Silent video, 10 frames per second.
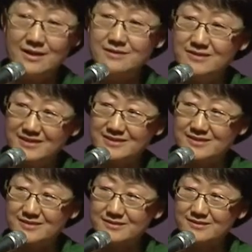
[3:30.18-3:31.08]

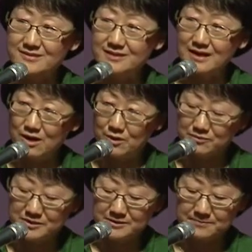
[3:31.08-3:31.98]
This,
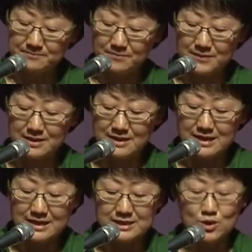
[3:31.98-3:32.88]
however,
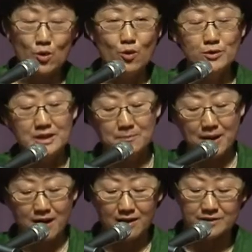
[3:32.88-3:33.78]
is only
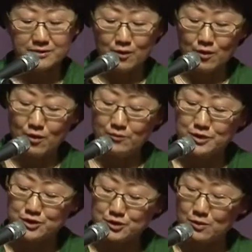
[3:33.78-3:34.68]
part of
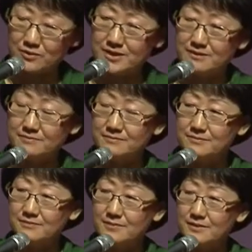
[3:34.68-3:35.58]
the story.
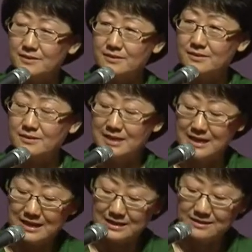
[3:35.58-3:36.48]

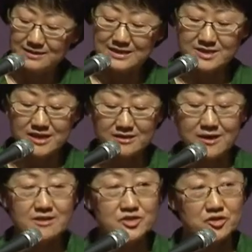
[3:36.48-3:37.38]
And the less
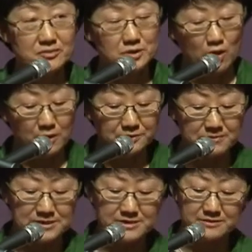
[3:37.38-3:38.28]
technology-driven
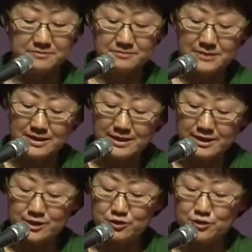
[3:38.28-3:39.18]
optimism
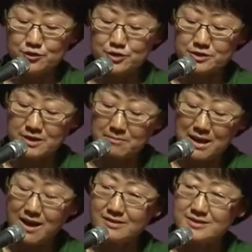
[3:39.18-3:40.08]
induces
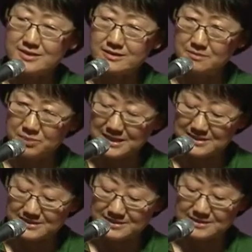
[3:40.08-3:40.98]
policy
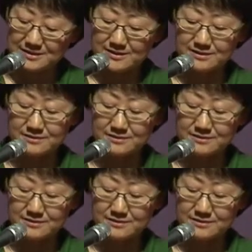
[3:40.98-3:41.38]
complacency.